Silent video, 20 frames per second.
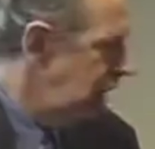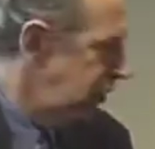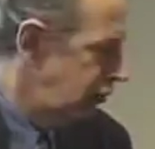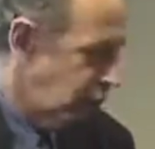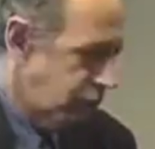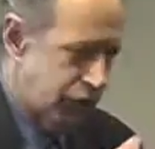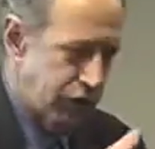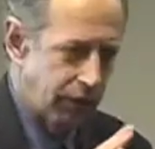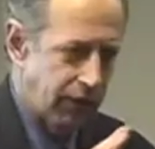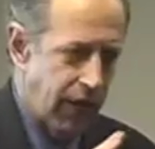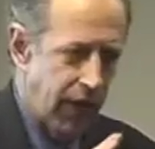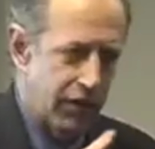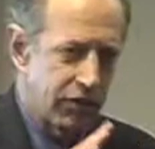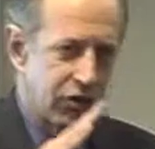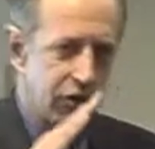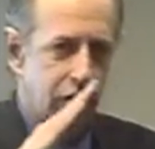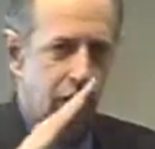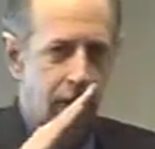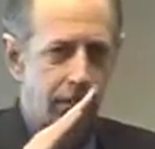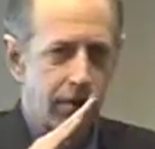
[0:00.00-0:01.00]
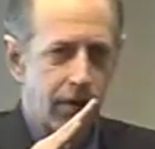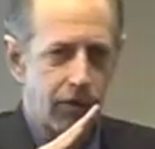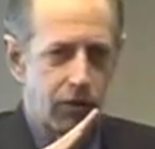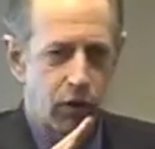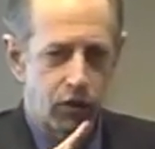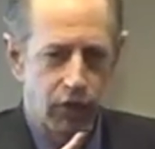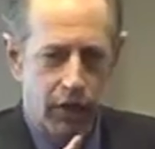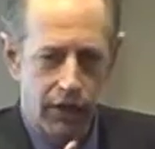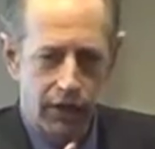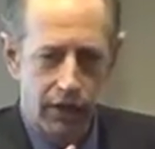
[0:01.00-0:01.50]
So it's a velocity time graph,
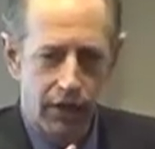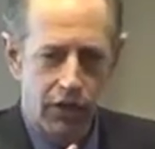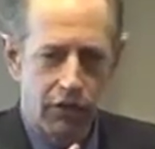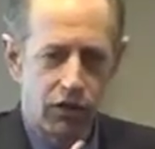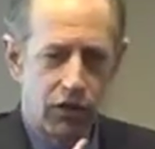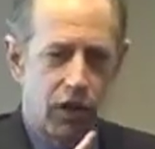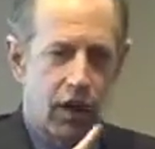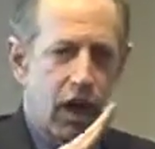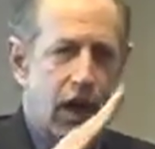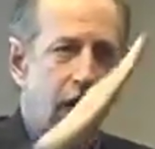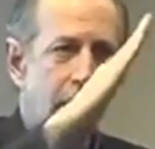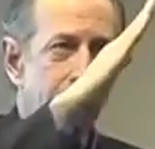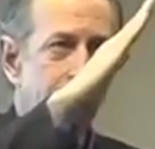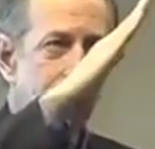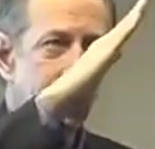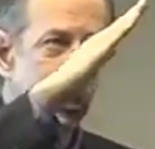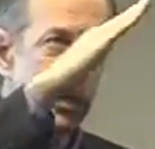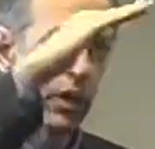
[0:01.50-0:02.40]
goes like this, up,